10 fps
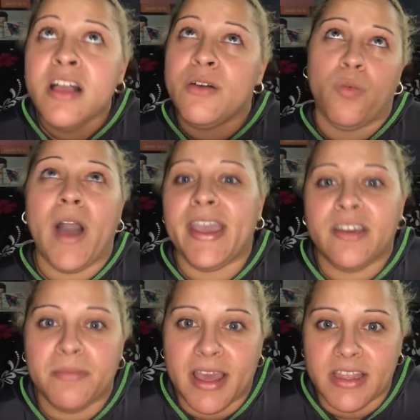Why are you gonna
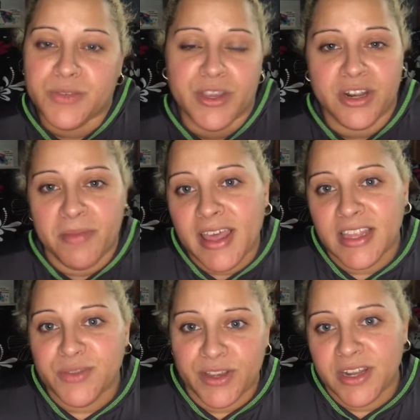buy
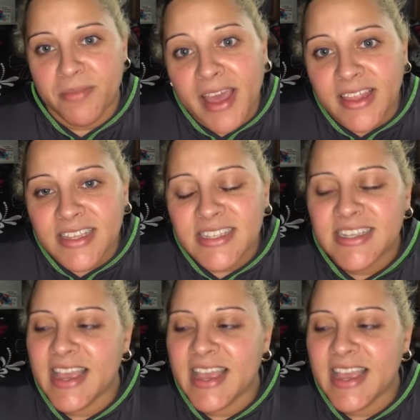this?